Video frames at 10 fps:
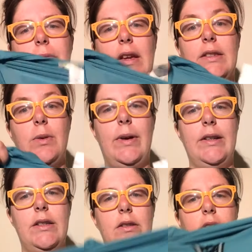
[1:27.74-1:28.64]
It's
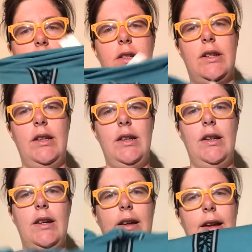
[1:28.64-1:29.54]
quite stretchy
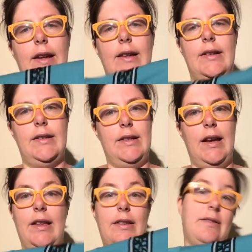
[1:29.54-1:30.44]
and
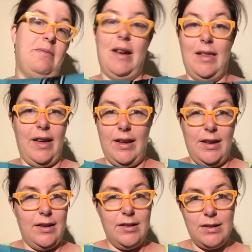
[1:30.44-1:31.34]
I
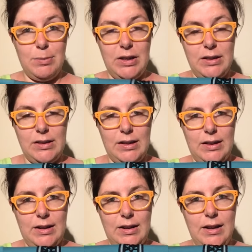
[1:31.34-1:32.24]
like it because
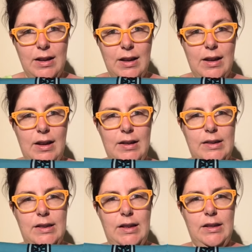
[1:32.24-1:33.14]
then
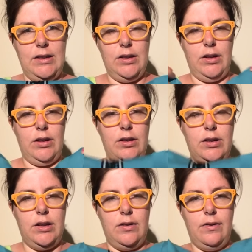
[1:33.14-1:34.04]
it's easier
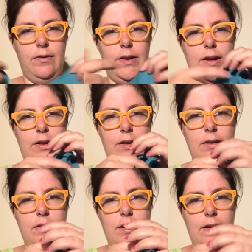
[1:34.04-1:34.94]
to fit
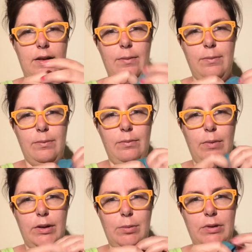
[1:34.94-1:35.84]
in
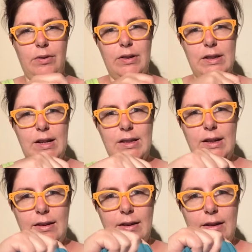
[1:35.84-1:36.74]
multiple different
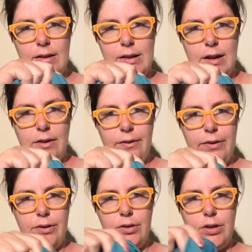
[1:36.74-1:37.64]
sizing, and then there's kind of
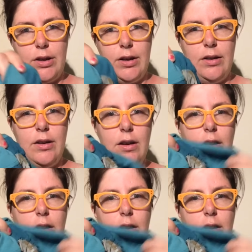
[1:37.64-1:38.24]
ruching